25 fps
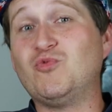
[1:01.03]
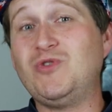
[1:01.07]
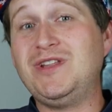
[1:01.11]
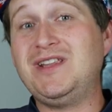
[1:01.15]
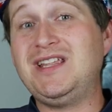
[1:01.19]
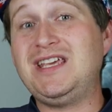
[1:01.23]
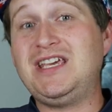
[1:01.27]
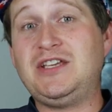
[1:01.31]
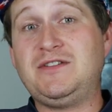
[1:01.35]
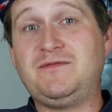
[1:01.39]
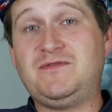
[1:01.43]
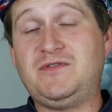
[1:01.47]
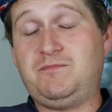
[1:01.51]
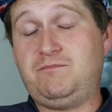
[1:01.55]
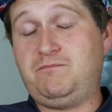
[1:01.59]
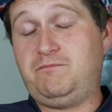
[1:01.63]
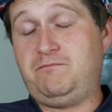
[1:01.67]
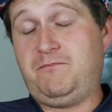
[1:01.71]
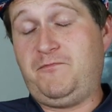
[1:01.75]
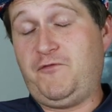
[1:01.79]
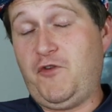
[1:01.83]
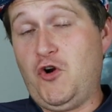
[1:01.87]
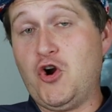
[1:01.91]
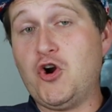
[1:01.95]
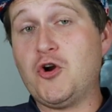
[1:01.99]
really
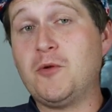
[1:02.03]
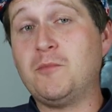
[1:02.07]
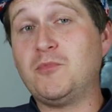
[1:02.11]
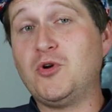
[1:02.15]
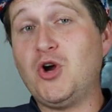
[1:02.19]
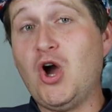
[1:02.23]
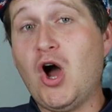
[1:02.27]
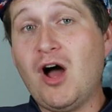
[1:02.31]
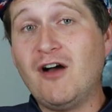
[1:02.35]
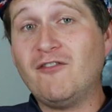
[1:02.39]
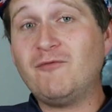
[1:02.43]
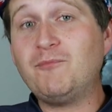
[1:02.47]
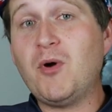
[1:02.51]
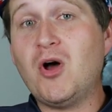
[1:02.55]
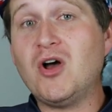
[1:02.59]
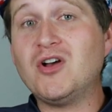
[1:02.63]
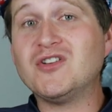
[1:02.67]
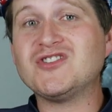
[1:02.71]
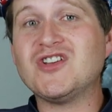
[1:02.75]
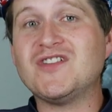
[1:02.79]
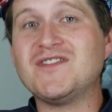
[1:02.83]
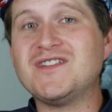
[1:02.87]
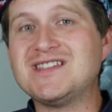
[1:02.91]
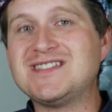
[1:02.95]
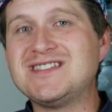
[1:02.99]
firm golf
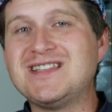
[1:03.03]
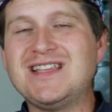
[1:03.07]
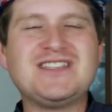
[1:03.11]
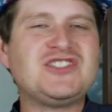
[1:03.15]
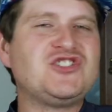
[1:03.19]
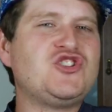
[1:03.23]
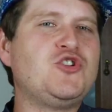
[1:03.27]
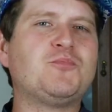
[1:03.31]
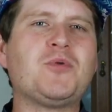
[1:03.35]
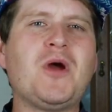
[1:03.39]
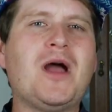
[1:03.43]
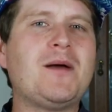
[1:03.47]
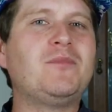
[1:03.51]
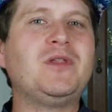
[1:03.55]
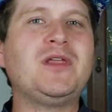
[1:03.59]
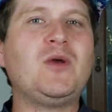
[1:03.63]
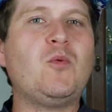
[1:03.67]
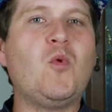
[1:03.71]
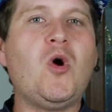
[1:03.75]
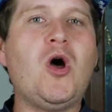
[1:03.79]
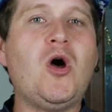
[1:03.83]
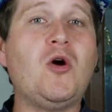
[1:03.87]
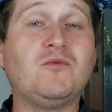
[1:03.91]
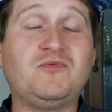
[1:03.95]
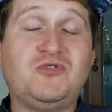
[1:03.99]
balls on this list, you probably
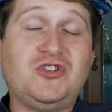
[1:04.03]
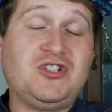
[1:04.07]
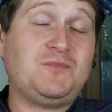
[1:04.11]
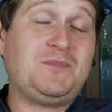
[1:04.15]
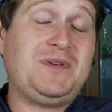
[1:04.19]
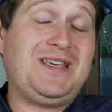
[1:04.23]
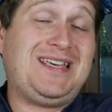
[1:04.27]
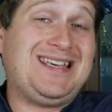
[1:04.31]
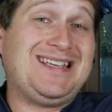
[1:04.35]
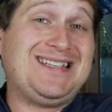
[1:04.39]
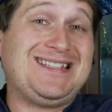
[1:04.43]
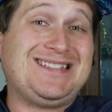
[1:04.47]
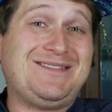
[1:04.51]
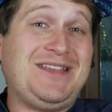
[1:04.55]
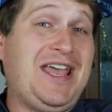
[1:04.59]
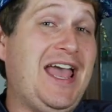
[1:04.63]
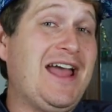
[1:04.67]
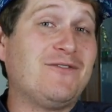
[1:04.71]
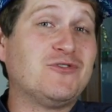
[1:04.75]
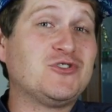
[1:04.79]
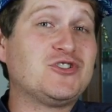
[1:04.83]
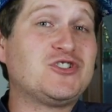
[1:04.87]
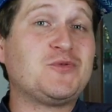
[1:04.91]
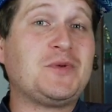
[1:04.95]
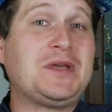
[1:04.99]
won't, just because the
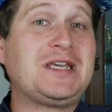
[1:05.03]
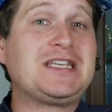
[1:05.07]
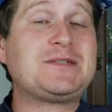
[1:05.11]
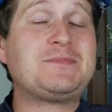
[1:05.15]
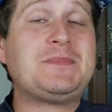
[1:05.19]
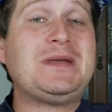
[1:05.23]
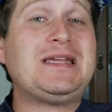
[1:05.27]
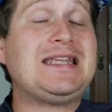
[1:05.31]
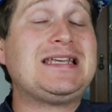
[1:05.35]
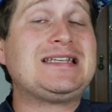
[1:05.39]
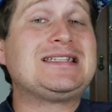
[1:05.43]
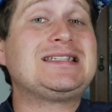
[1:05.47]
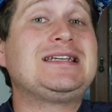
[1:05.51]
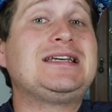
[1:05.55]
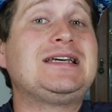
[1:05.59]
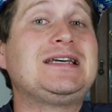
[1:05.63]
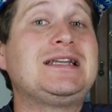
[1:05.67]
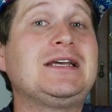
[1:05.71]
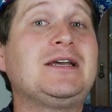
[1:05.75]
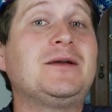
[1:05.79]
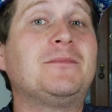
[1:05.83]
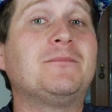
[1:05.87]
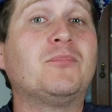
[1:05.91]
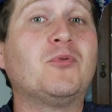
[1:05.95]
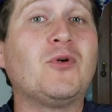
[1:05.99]
average swing speed isn't going
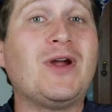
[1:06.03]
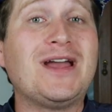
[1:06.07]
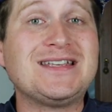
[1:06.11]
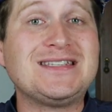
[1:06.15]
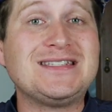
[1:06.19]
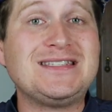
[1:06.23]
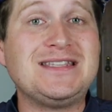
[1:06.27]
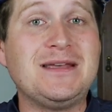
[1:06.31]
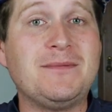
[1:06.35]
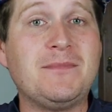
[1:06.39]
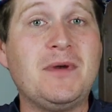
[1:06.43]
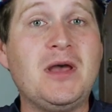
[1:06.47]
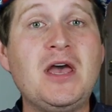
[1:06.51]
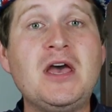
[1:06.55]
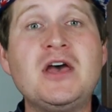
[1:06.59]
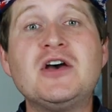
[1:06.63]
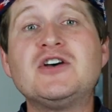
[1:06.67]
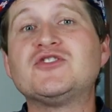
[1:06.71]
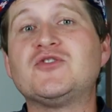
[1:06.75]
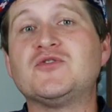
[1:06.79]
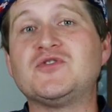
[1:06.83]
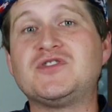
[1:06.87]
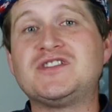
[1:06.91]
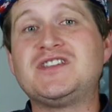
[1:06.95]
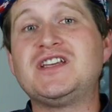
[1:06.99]
to compress them.
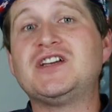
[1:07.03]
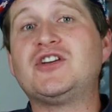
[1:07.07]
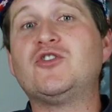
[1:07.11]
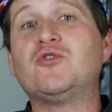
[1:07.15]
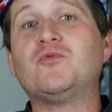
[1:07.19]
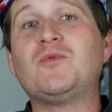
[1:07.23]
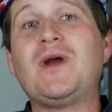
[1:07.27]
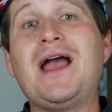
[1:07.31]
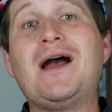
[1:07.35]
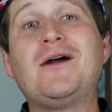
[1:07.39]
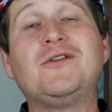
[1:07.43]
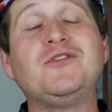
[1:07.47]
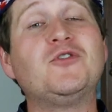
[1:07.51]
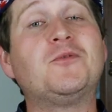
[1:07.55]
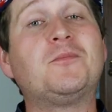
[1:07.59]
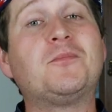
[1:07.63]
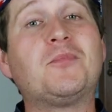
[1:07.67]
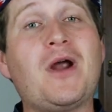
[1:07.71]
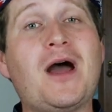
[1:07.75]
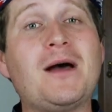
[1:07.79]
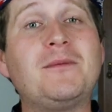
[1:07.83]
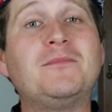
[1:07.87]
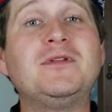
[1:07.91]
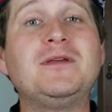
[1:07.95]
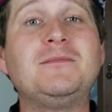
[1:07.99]
So stick around, you'll
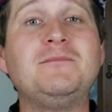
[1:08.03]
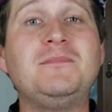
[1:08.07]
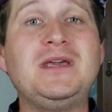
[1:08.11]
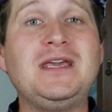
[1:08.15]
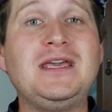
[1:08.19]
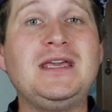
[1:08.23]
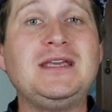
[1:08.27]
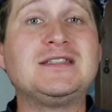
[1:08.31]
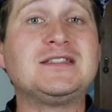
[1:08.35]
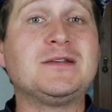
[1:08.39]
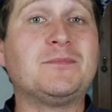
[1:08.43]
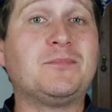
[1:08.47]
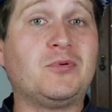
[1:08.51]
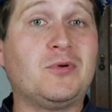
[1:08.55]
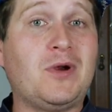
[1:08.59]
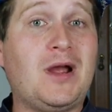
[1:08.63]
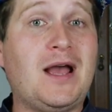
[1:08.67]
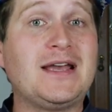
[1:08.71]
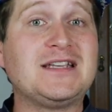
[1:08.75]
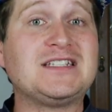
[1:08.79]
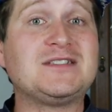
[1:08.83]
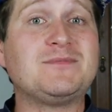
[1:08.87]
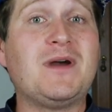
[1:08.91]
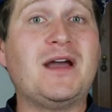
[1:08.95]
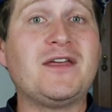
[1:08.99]
probably be
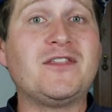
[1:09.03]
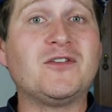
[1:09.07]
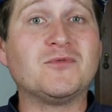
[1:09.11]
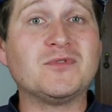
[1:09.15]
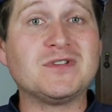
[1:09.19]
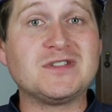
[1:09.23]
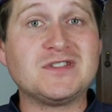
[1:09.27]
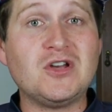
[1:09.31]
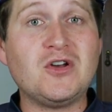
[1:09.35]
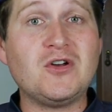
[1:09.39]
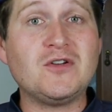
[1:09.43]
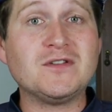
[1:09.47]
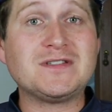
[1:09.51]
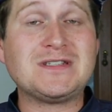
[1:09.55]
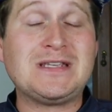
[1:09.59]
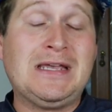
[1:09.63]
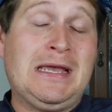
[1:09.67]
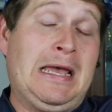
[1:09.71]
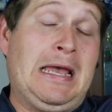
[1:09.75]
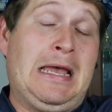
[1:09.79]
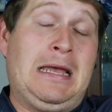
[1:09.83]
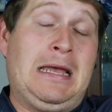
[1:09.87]
surprised by the results.